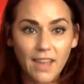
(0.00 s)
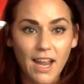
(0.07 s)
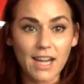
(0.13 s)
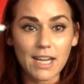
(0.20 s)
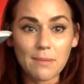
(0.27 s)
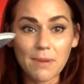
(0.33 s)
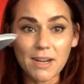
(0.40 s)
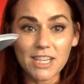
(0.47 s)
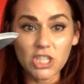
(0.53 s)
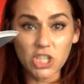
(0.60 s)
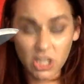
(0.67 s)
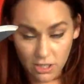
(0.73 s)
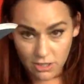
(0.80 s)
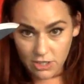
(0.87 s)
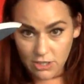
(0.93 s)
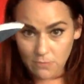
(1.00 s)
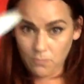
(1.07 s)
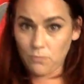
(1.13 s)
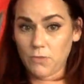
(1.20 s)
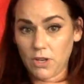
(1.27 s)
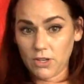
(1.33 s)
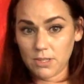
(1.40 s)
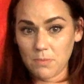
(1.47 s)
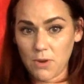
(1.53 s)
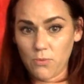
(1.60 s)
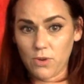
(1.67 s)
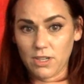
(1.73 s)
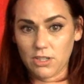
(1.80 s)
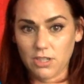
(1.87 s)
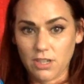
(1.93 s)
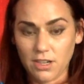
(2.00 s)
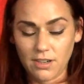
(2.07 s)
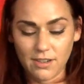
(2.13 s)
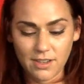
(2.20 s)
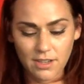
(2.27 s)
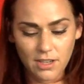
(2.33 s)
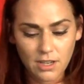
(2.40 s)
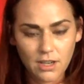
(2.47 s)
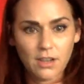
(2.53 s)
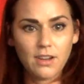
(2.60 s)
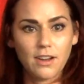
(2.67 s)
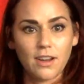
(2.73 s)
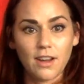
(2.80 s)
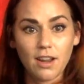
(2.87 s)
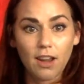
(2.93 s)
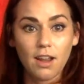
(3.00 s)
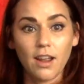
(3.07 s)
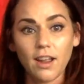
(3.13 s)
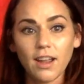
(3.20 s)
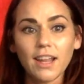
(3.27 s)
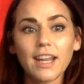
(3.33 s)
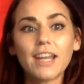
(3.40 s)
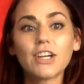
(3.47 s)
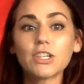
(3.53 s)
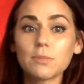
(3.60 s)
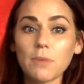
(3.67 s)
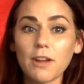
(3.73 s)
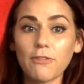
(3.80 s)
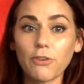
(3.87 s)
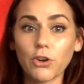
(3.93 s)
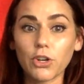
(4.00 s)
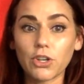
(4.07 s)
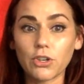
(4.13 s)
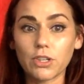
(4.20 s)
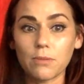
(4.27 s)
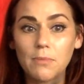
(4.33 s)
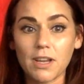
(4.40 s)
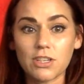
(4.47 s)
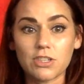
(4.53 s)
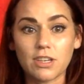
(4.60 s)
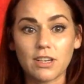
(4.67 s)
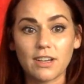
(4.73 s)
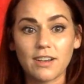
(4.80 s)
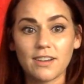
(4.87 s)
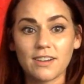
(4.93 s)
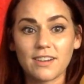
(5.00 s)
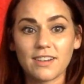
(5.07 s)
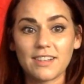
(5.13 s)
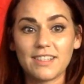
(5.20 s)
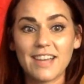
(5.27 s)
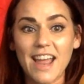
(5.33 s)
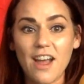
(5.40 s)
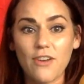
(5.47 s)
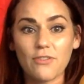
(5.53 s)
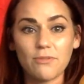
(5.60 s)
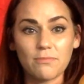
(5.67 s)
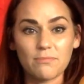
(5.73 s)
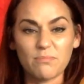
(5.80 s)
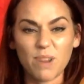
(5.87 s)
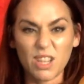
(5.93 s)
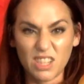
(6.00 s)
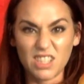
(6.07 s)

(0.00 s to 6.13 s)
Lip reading: I need my shears. Here's my wind shear. Here's my vertical dimension. Down by the